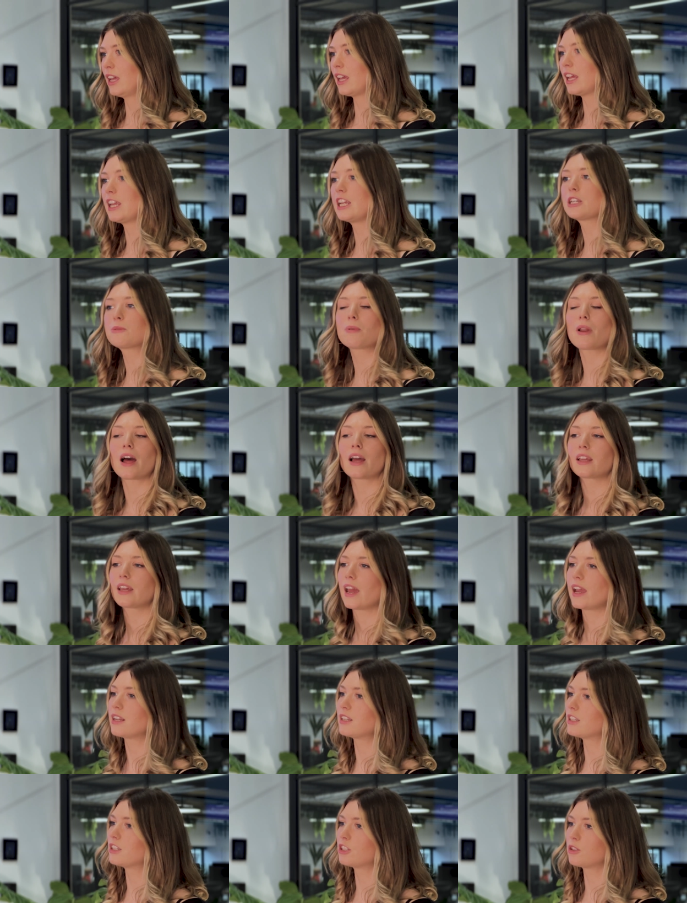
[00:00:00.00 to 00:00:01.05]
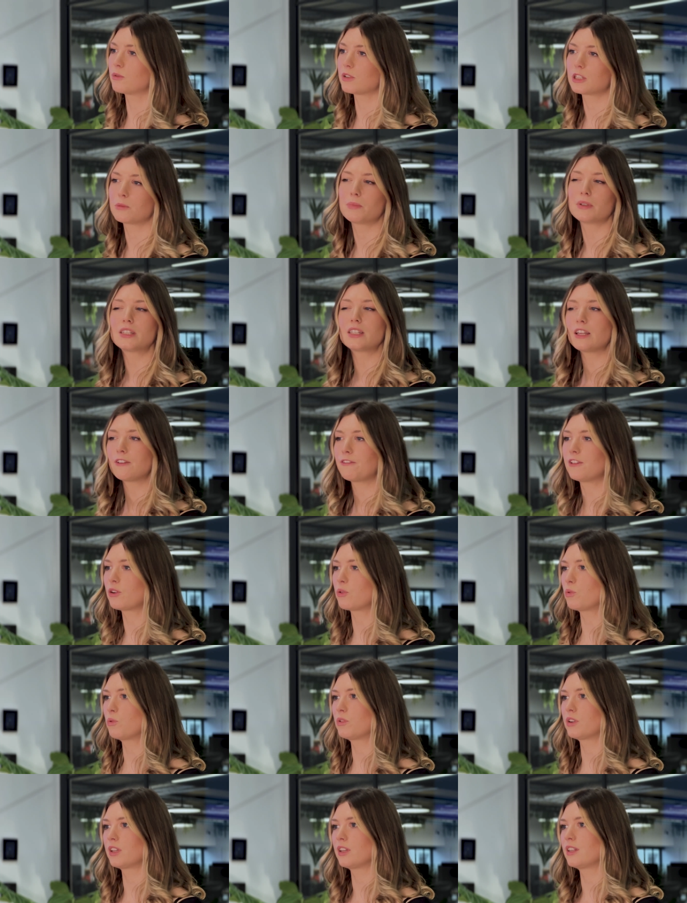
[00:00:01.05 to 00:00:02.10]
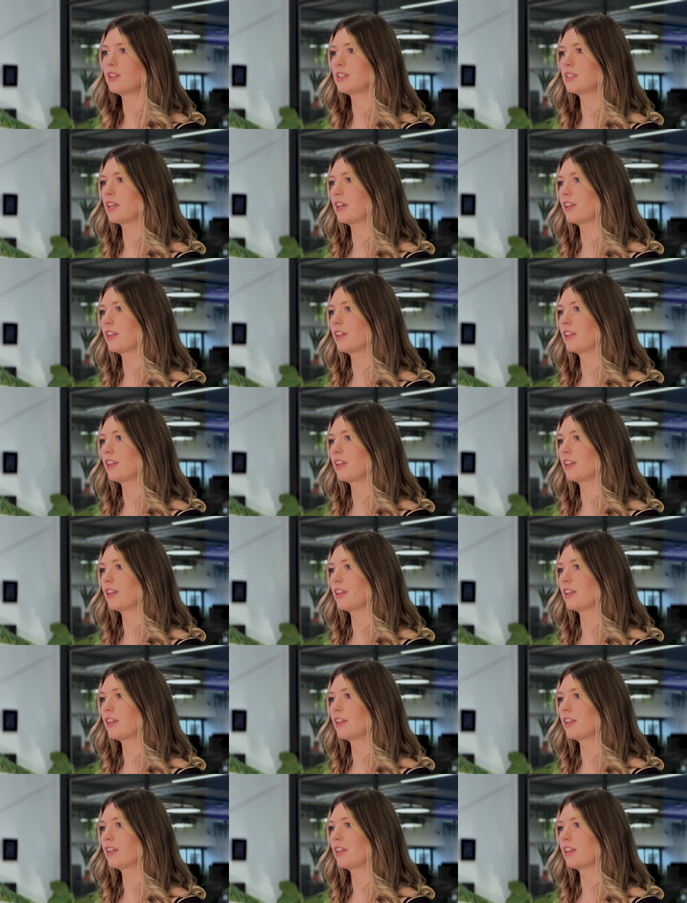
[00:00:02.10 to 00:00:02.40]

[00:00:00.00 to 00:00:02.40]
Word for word: Each plan caters to a specific audience,